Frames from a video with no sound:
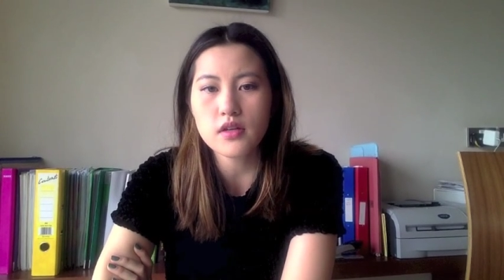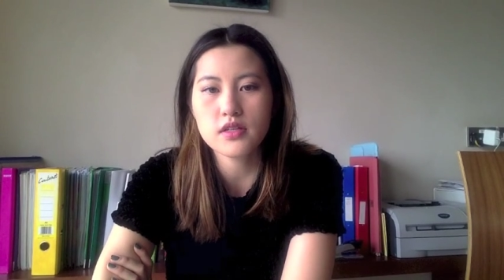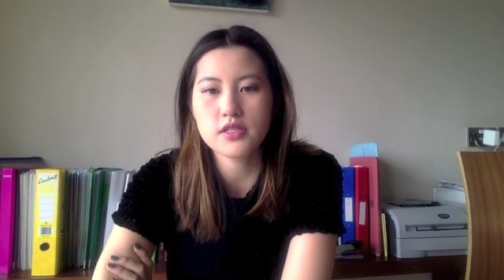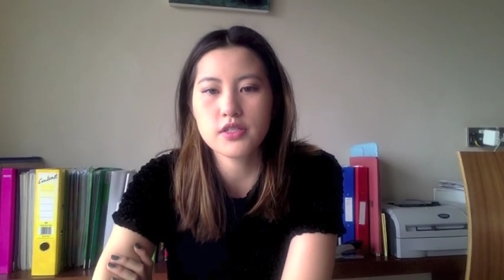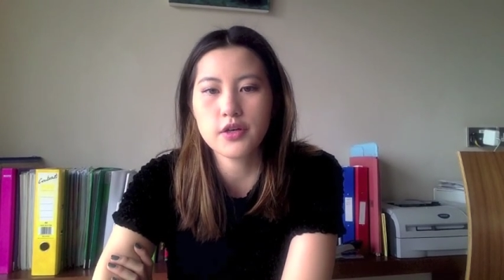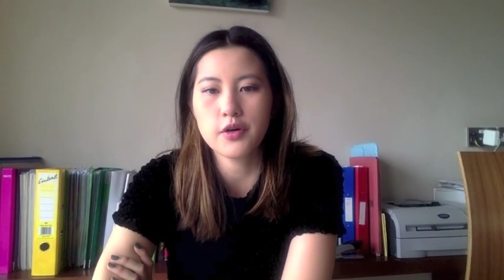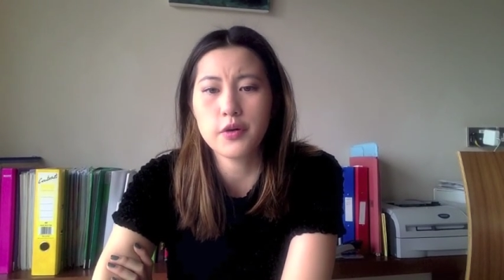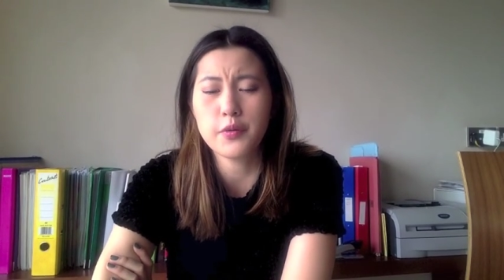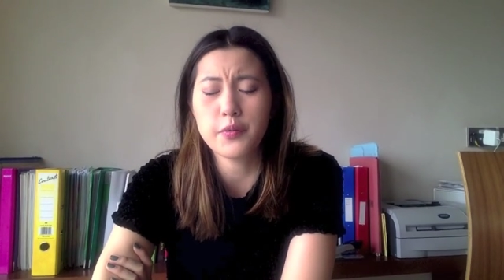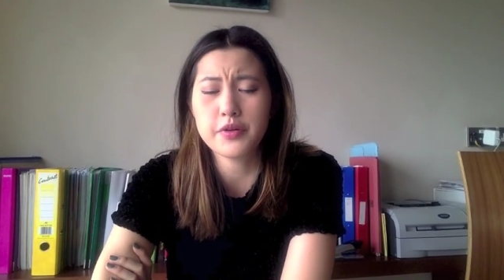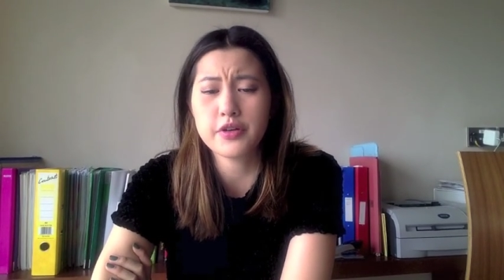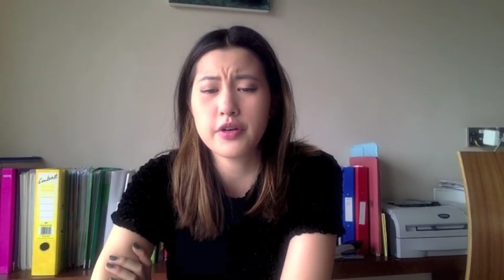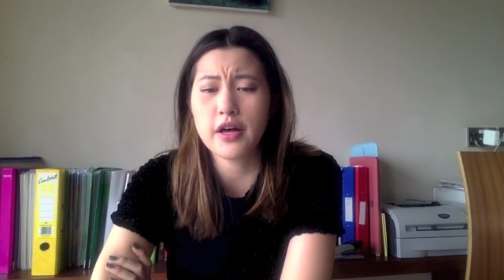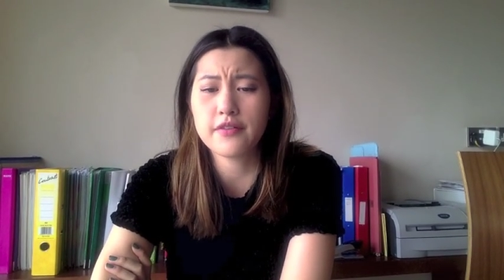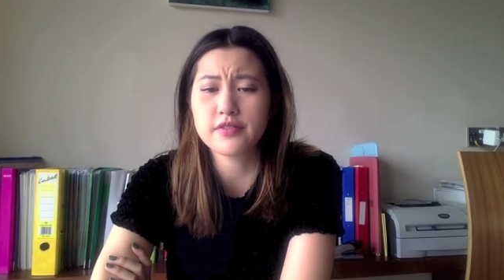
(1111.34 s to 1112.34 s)
So
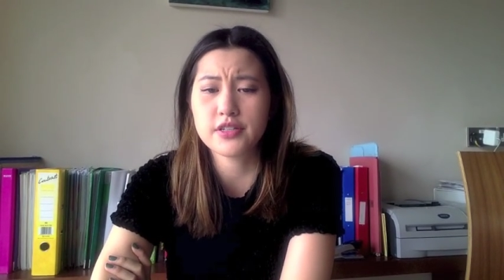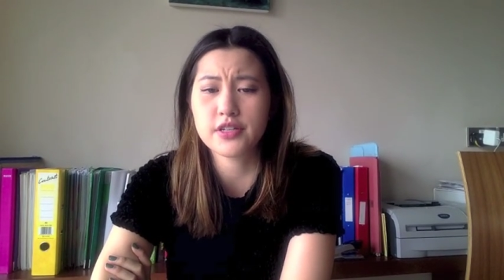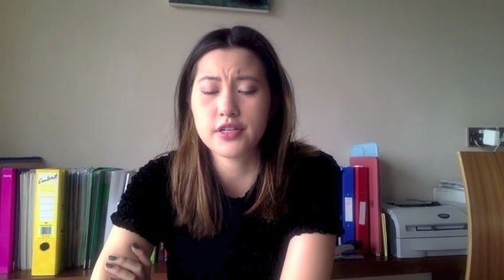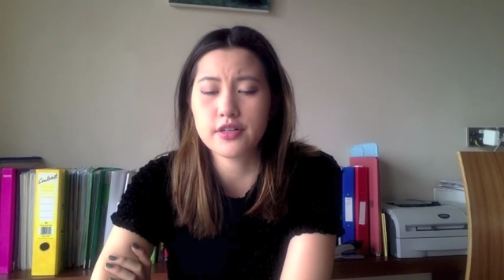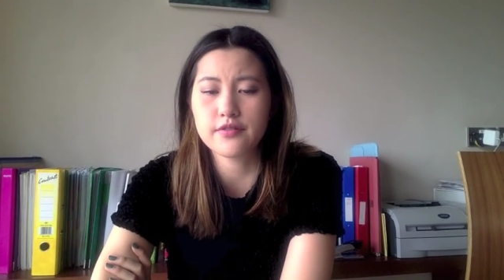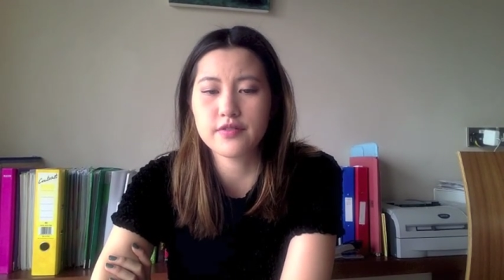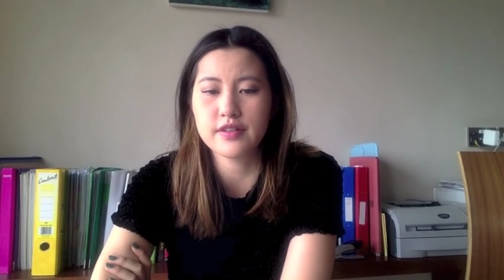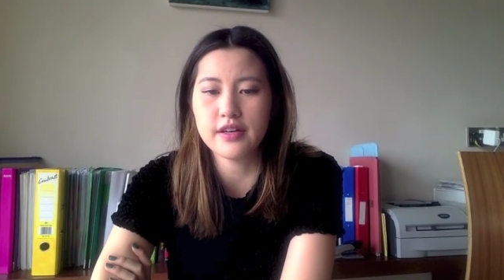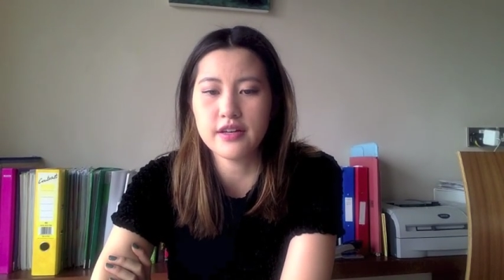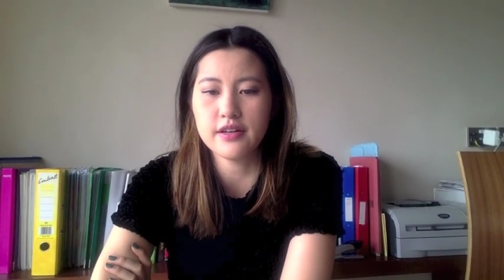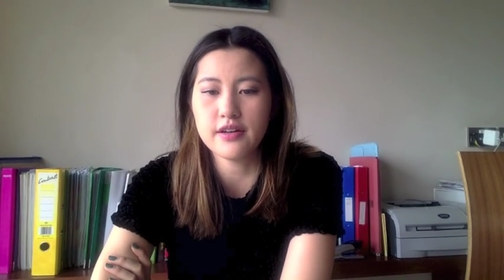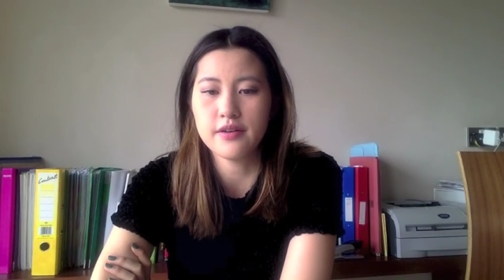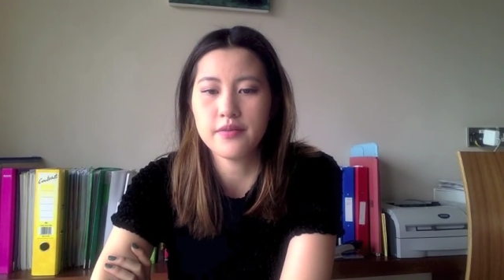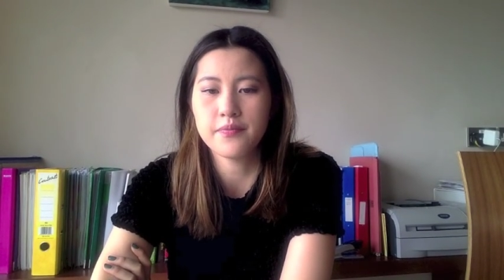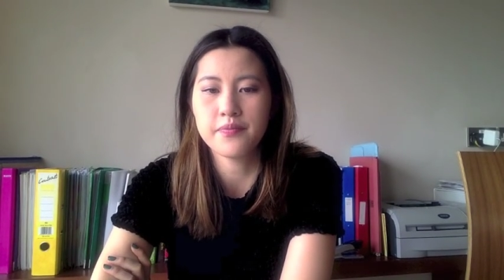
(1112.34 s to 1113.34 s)
you'll have to curve
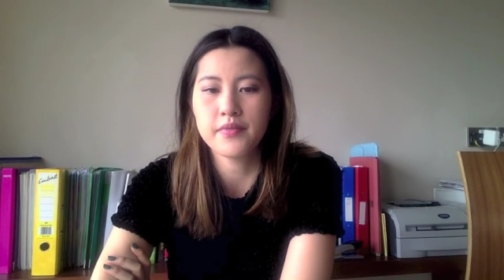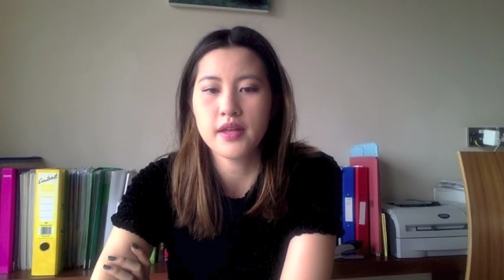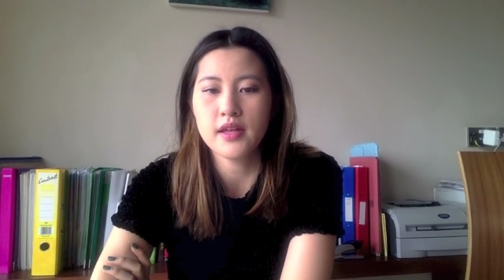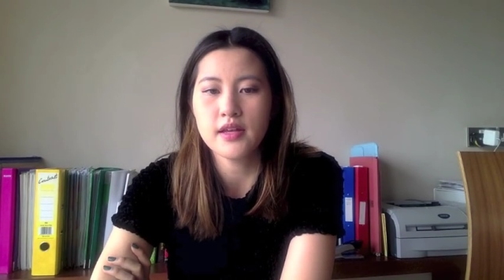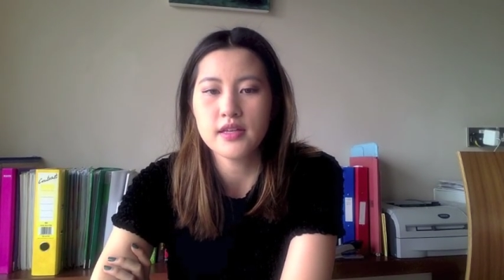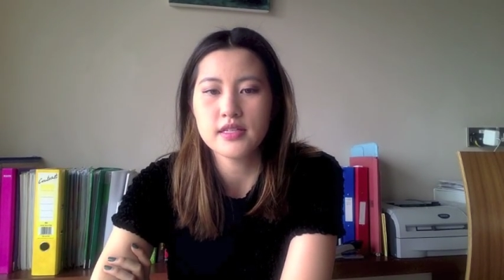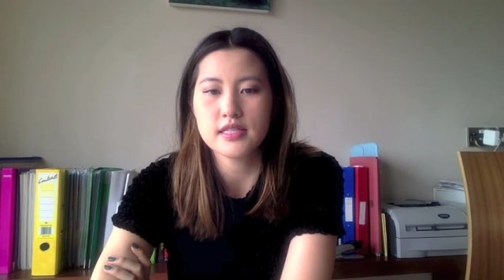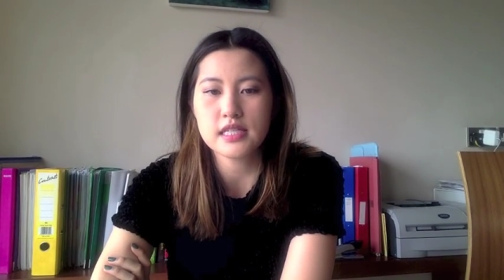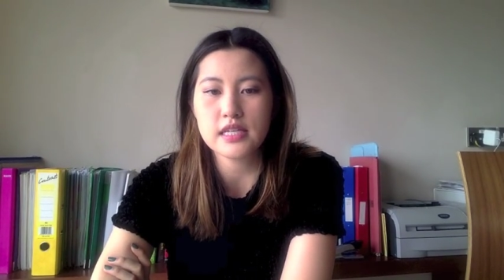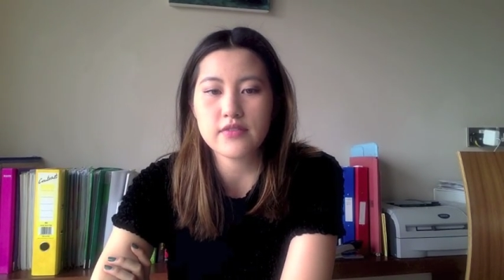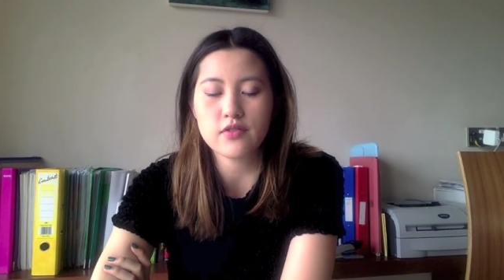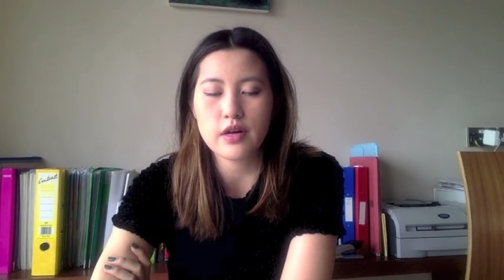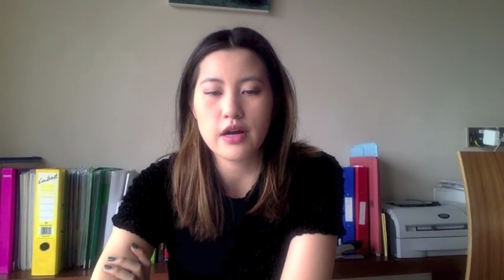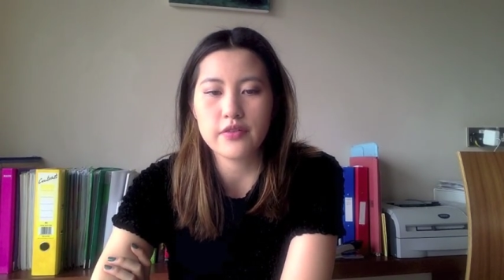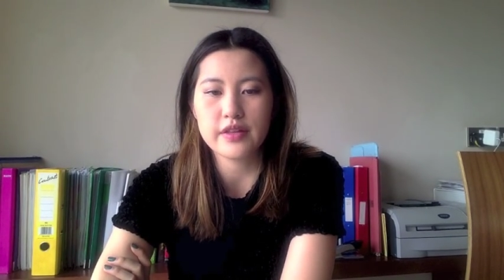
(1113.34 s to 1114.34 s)
the
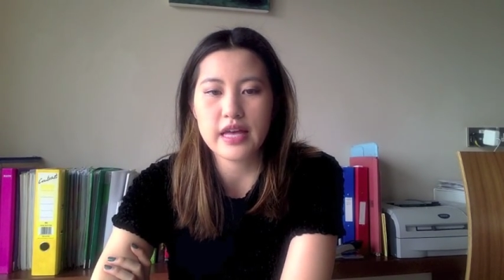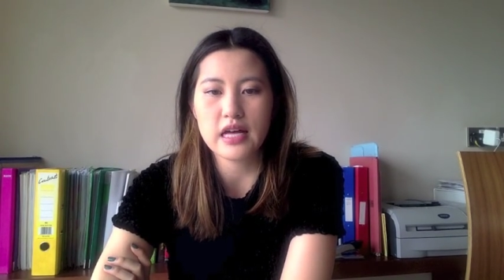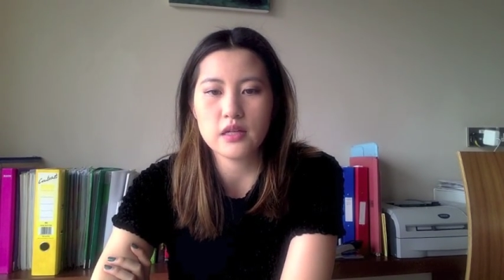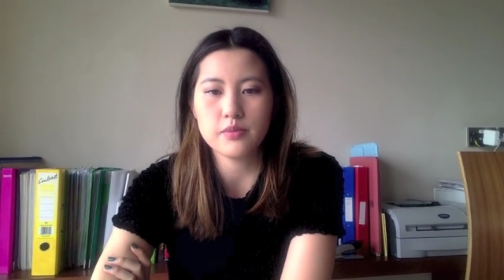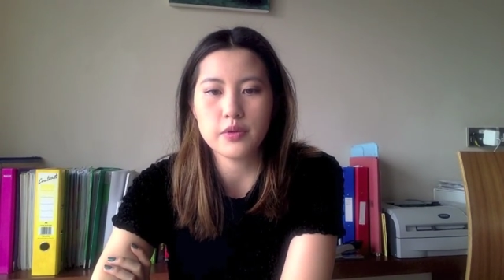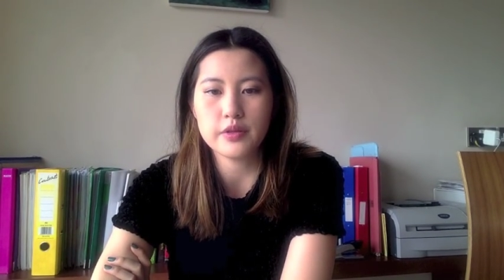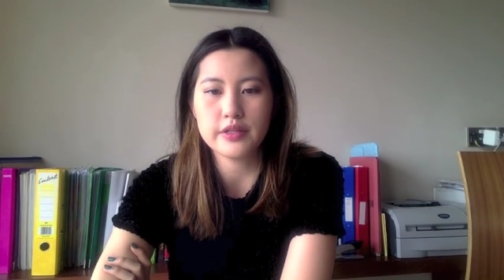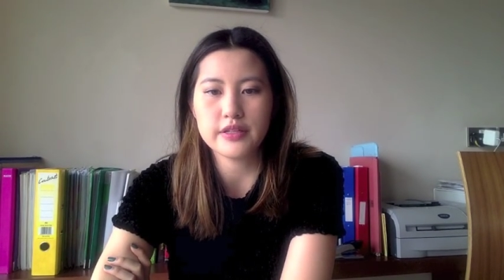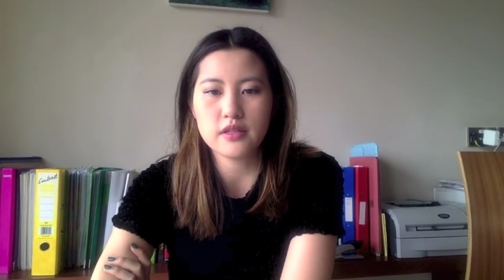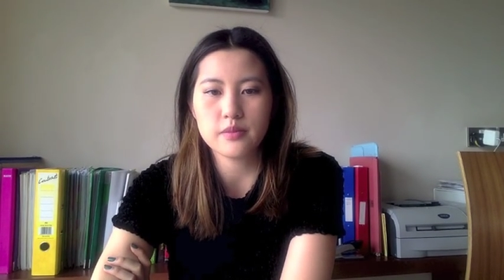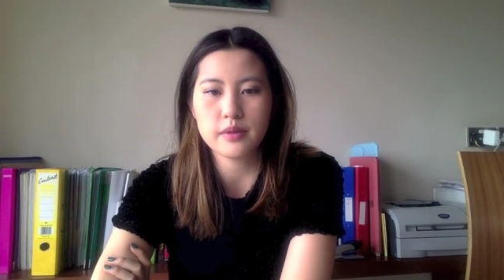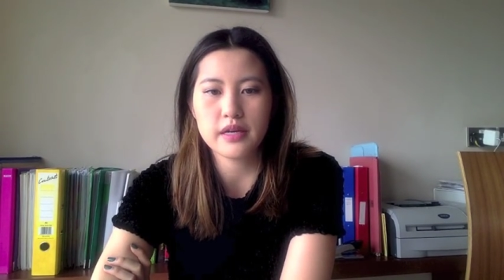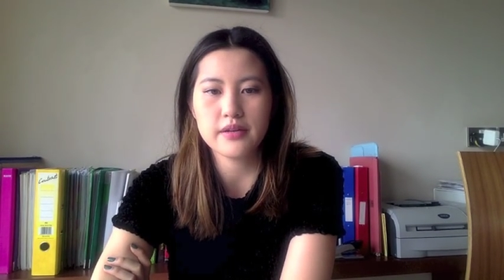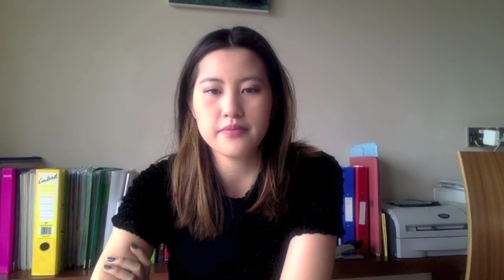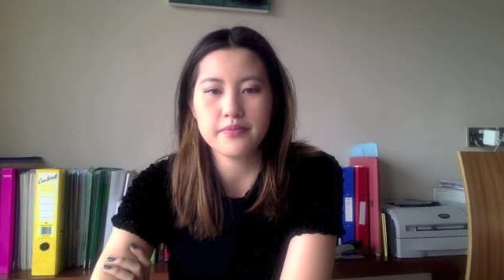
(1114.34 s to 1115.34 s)
sleeve around the elbow a little
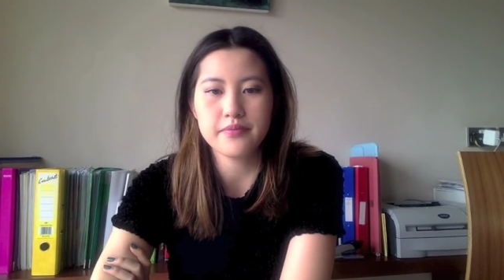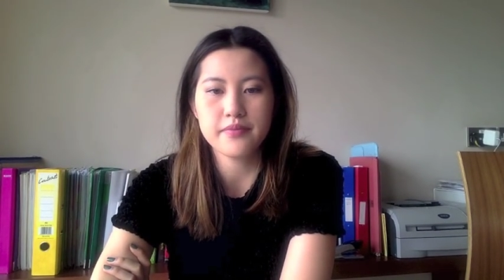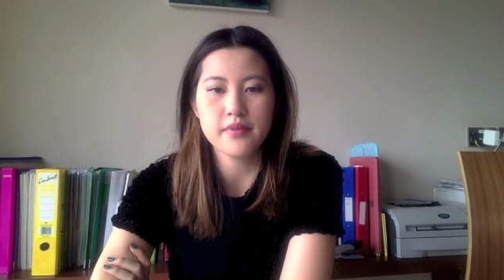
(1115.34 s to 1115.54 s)
bit.